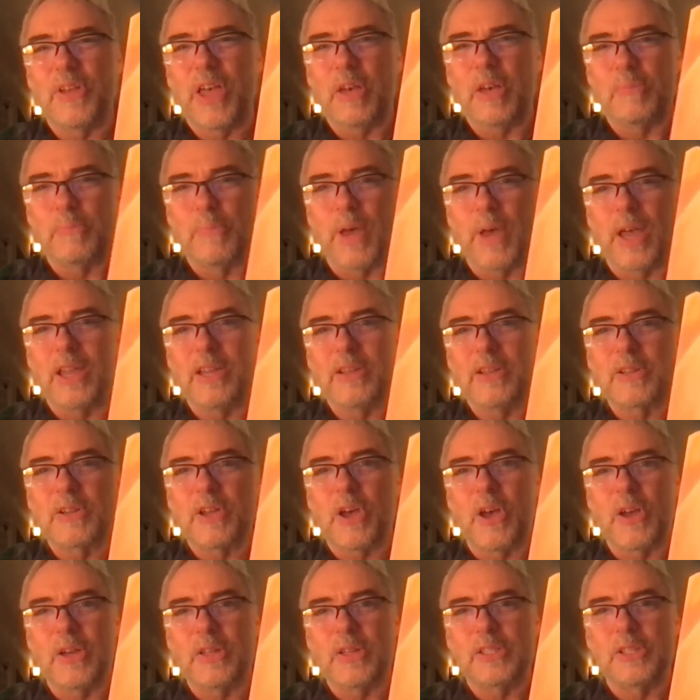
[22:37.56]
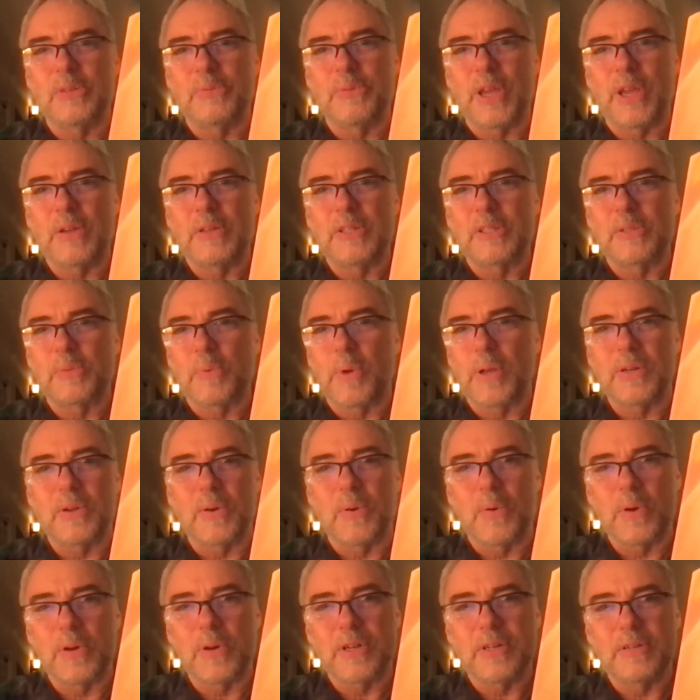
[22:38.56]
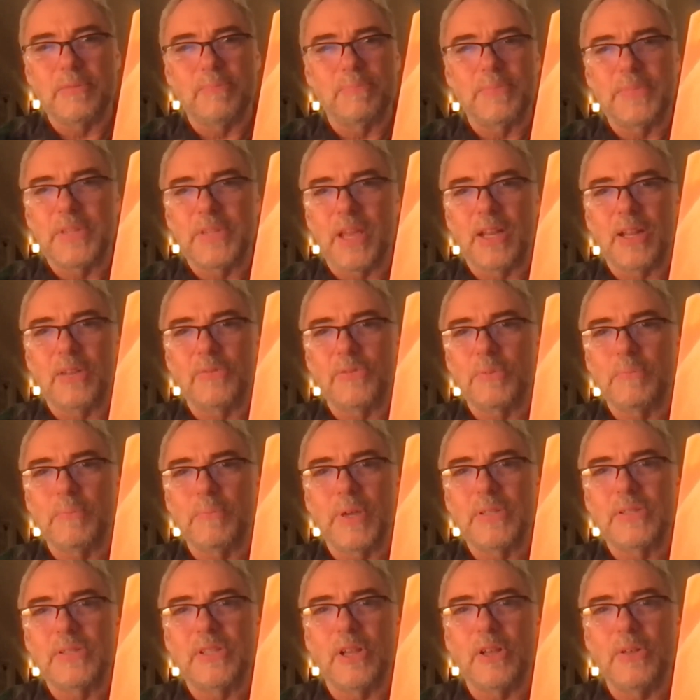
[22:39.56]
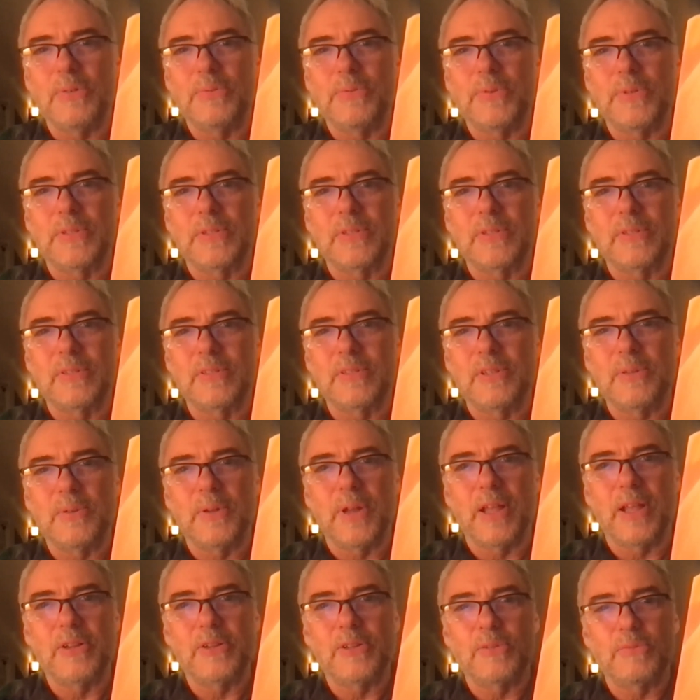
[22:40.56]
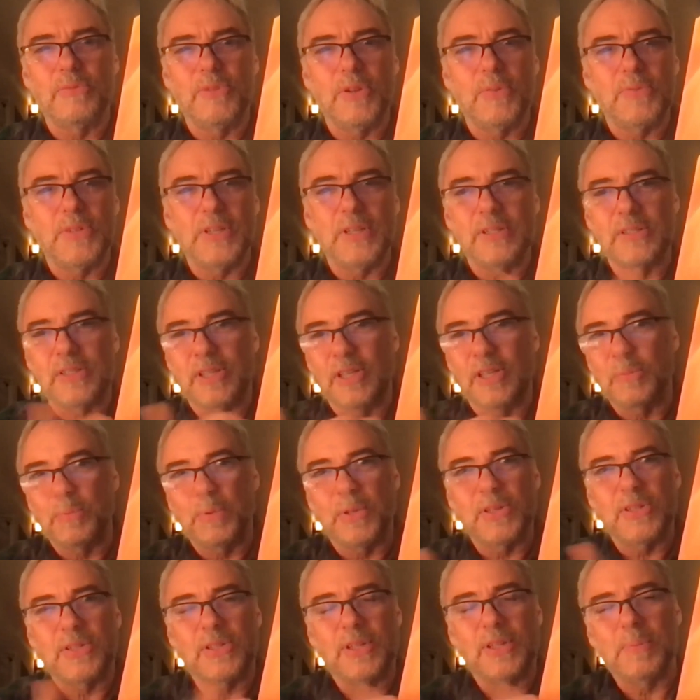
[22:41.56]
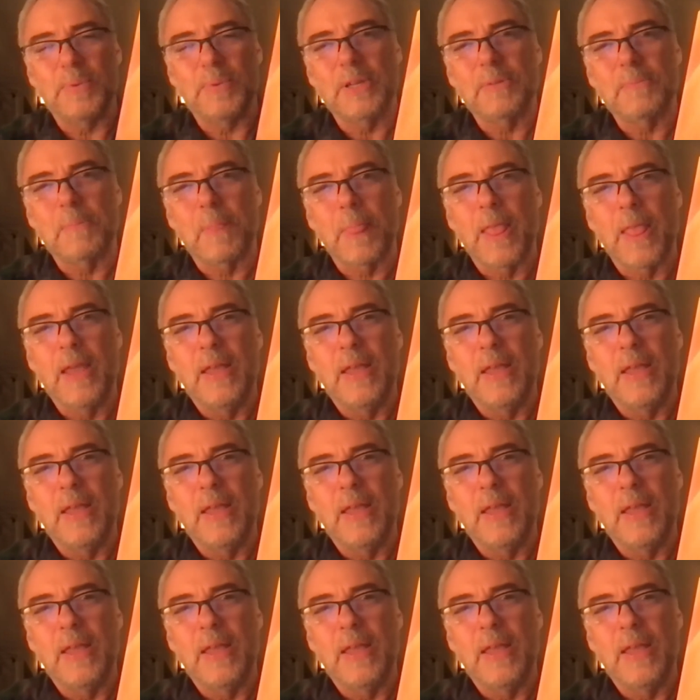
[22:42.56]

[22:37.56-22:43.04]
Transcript: at my cost, if I just want to order 10 of them myself, it's $2.15 plus shipping.